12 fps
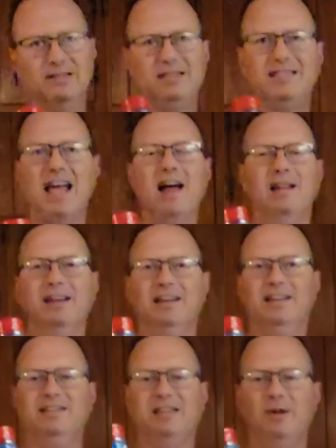in
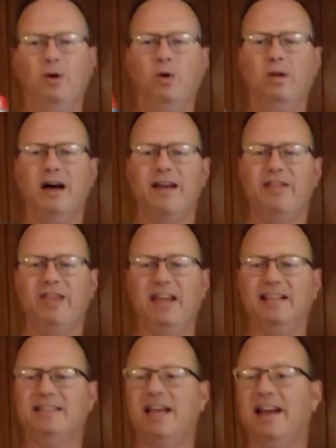salads and a whole lot of
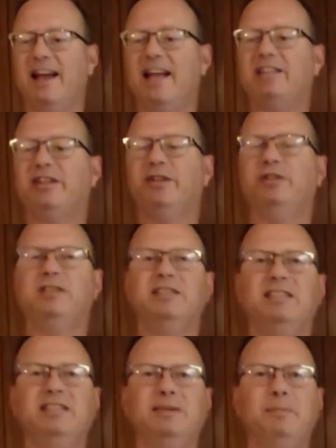things and i actually use the
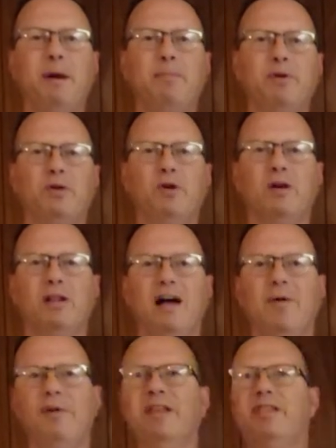seasoned pepper to cook a lot